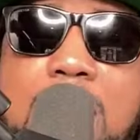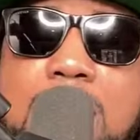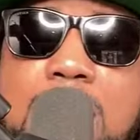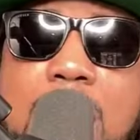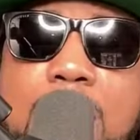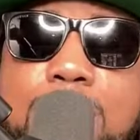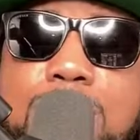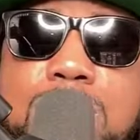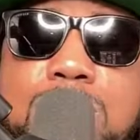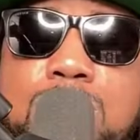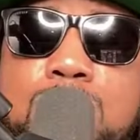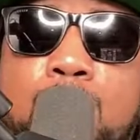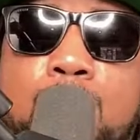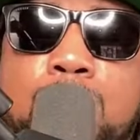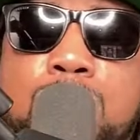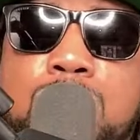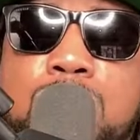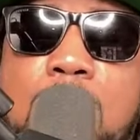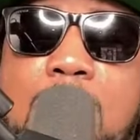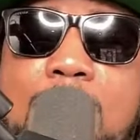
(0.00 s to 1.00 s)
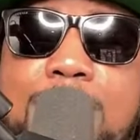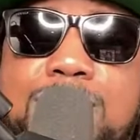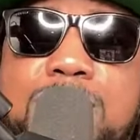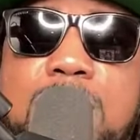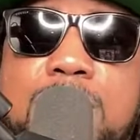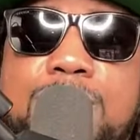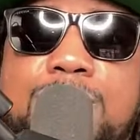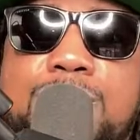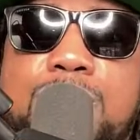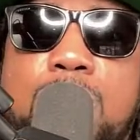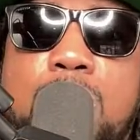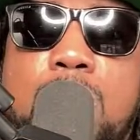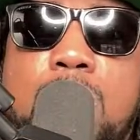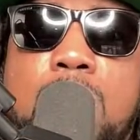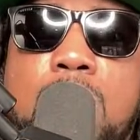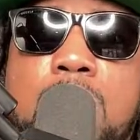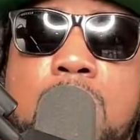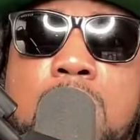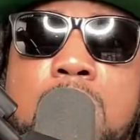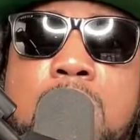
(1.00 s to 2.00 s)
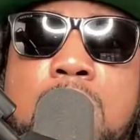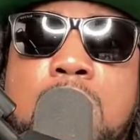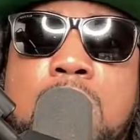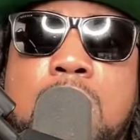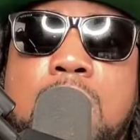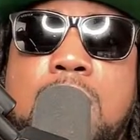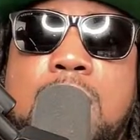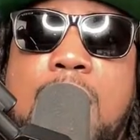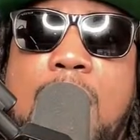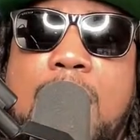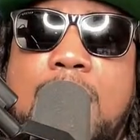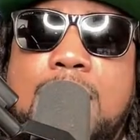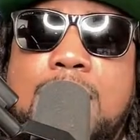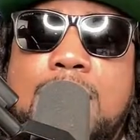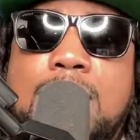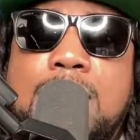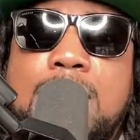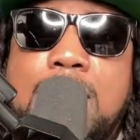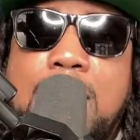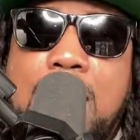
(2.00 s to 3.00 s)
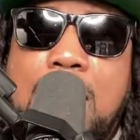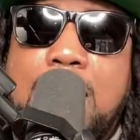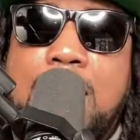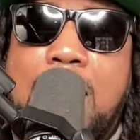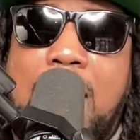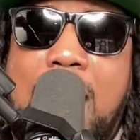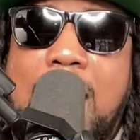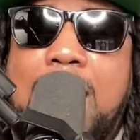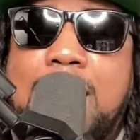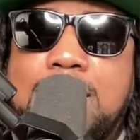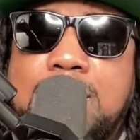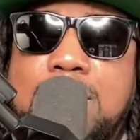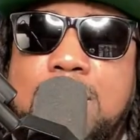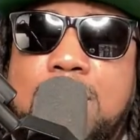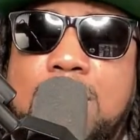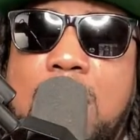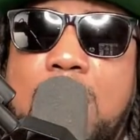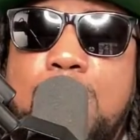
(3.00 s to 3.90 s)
think they was drafting for like last year.